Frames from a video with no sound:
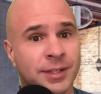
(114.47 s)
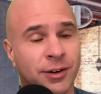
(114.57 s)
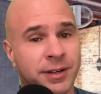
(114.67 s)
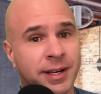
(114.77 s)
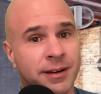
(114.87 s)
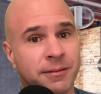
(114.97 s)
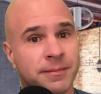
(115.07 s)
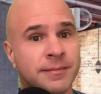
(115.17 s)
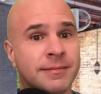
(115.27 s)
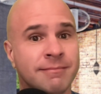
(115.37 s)
gone down.
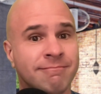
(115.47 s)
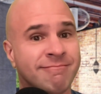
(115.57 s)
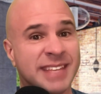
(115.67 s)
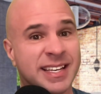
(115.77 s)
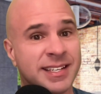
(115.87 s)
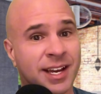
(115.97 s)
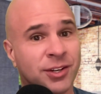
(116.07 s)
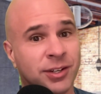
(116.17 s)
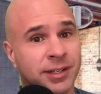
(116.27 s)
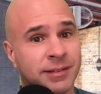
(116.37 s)

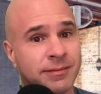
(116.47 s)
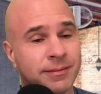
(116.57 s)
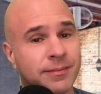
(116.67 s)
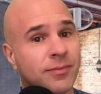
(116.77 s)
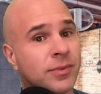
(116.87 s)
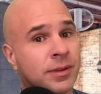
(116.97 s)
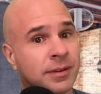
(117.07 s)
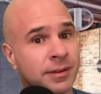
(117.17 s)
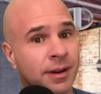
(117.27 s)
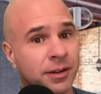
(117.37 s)
Not good.
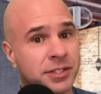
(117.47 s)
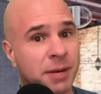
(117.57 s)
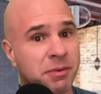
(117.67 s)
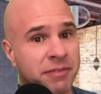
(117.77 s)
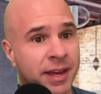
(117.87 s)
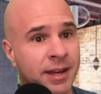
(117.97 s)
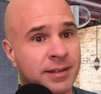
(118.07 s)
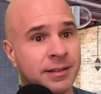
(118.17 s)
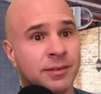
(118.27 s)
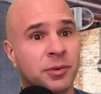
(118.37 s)
On top of
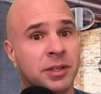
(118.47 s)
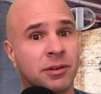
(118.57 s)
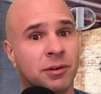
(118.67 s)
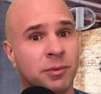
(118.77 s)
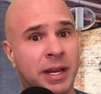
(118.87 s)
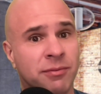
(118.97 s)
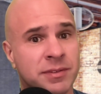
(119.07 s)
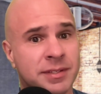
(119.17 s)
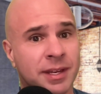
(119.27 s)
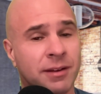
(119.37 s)
that, when you go to wife
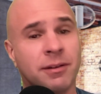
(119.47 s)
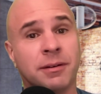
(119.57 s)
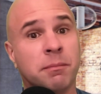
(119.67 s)
and say, or